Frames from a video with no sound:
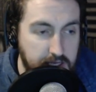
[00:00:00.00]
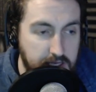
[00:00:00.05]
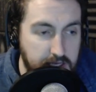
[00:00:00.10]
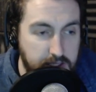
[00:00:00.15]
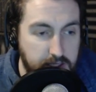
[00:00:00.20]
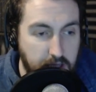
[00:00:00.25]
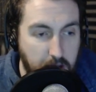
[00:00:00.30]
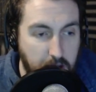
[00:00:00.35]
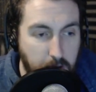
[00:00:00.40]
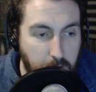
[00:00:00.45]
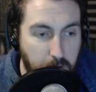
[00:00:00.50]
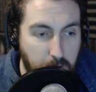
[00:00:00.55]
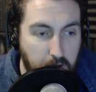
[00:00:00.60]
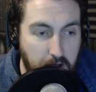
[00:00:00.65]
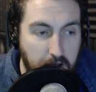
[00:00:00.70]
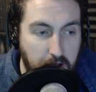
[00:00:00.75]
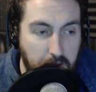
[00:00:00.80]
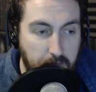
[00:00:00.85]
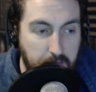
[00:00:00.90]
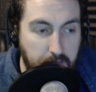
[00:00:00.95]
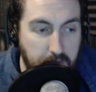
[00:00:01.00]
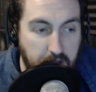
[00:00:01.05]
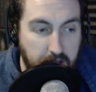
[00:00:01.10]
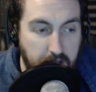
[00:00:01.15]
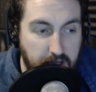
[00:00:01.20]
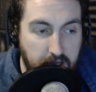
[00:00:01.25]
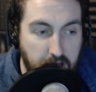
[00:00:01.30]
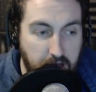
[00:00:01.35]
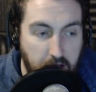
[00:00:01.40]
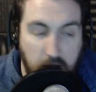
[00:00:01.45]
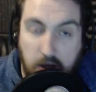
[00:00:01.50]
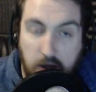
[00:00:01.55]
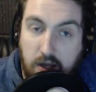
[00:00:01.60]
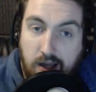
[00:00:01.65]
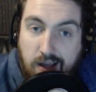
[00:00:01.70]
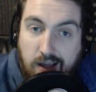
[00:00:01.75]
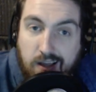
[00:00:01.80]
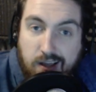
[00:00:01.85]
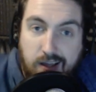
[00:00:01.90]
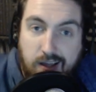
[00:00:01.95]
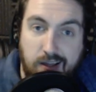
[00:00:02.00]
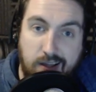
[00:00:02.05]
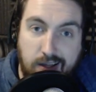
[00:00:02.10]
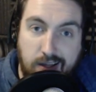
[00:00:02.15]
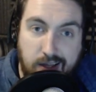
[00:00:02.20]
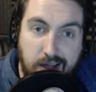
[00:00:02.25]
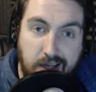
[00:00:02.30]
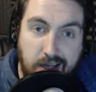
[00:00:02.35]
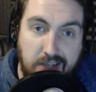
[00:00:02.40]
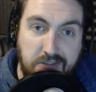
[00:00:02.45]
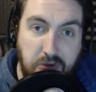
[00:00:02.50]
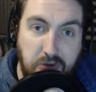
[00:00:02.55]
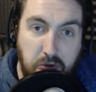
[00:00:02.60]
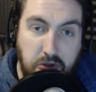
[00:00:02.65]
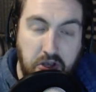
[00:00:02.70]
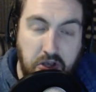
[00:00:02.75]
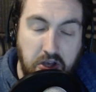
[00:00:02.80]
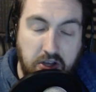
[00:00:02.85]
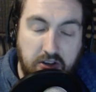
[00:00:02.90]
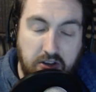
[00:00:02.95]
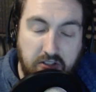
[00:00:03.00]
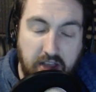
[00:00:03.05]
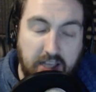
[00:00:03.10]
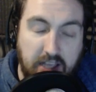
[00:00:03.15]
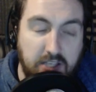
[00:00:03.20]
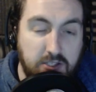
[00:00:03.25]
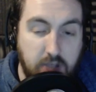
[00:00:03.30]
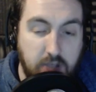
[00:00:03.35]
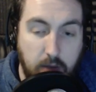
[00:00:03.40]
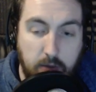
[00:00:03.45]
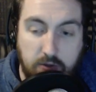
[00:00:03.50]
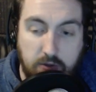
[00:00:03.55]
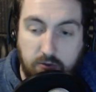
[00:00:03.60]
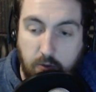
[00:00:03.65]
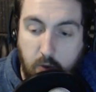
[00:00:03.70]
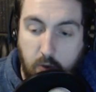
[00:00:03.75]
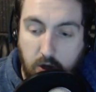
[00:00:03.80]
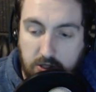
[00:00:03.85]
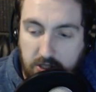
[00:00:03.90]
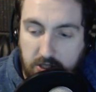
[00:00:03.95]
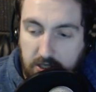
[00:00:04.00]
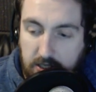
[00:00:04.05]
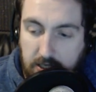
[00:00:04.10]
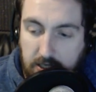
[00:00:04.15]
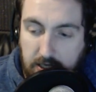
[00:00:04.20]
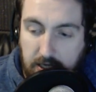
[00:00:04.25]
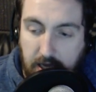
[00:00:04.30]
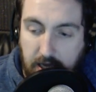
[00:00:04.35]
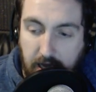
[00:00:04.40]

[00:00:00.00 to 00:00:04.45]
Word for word: So um, you know, it's all good. Thank you so much for watching.